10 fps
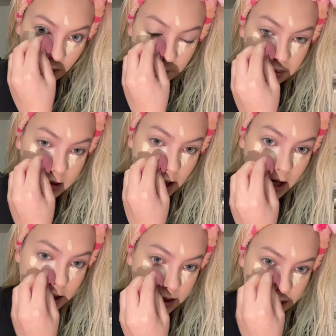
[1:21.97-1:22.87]

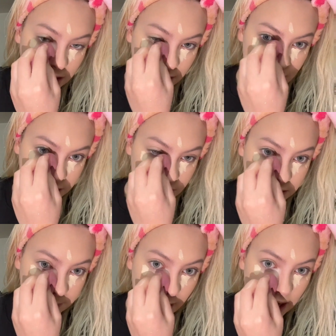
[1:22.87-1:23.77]
blend, like
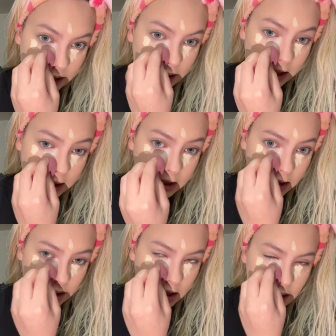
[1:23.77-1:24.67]
just pat it in
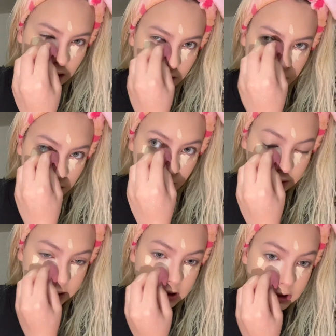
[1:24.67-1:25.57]
here and then go
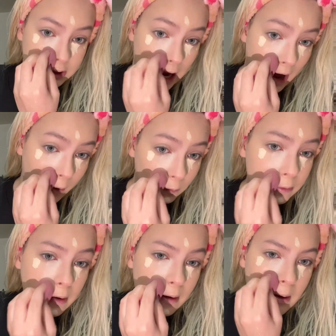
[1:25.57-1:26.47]
down
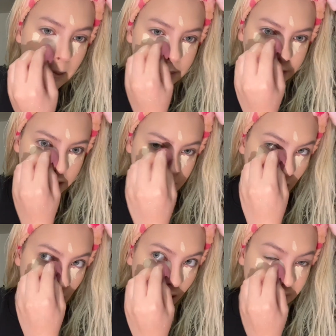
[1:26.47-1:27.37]
because
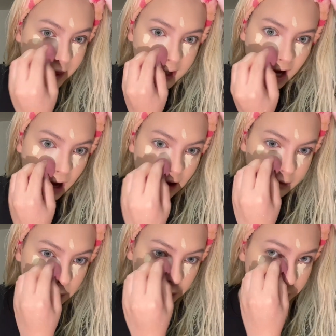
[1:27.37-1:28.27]
I think I have a
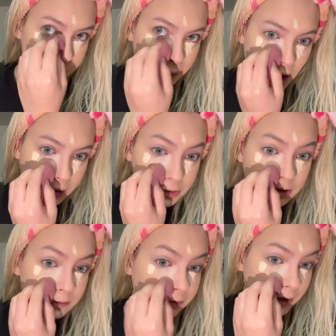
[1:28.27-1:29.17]
more rounded
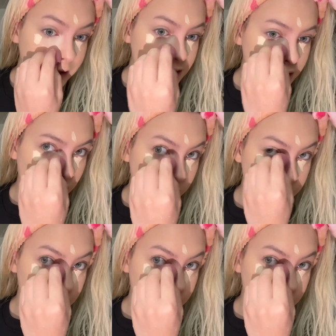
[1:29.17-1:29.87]
face shape.